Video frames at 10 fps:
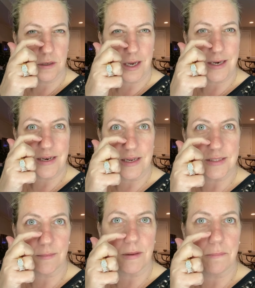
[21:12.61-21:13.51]
I need to get
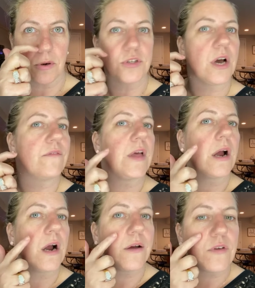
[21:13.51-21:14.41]
something burnt off
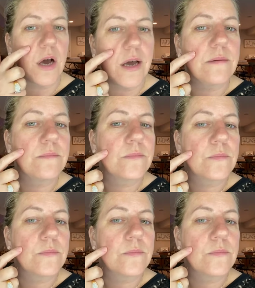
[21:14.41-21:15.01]
there. I've got